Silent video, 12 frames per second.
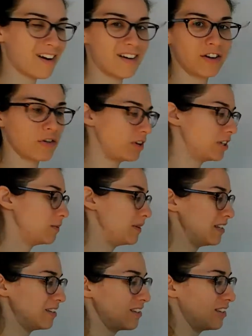aren't going to
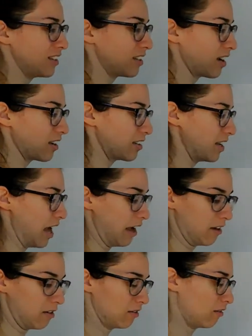be
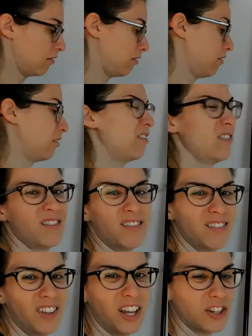discussing
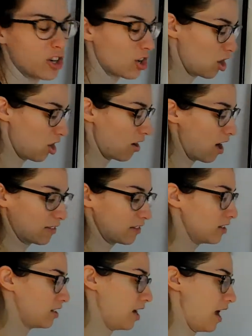
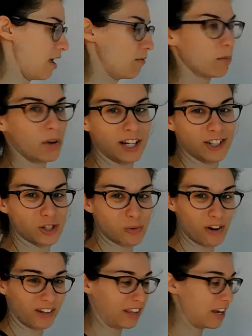interneurons today, but I just
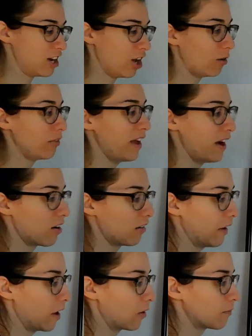wanted to let you know they
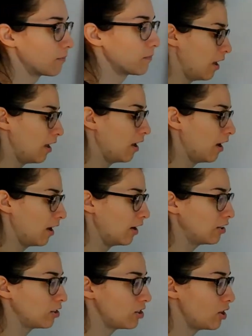are there.
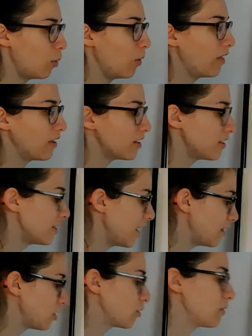So with
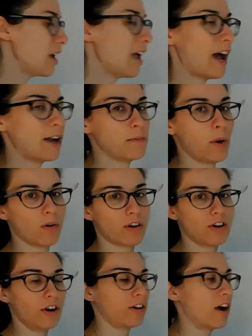sensory and
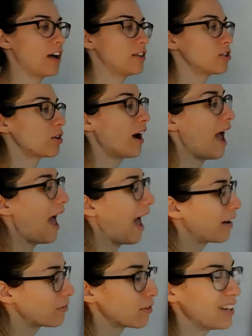motor neurons, or
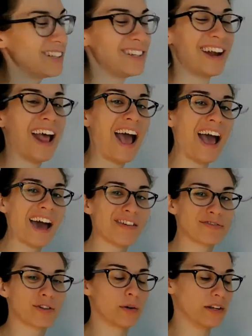afferent and
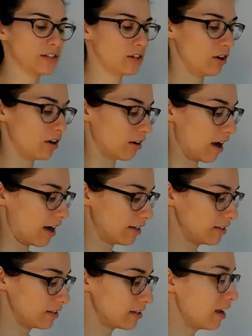efferent
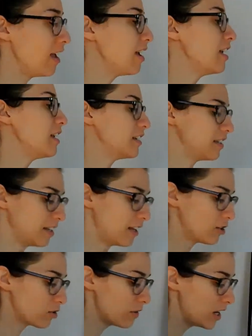neurons,
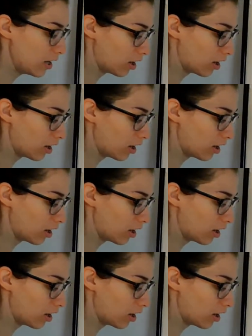sensory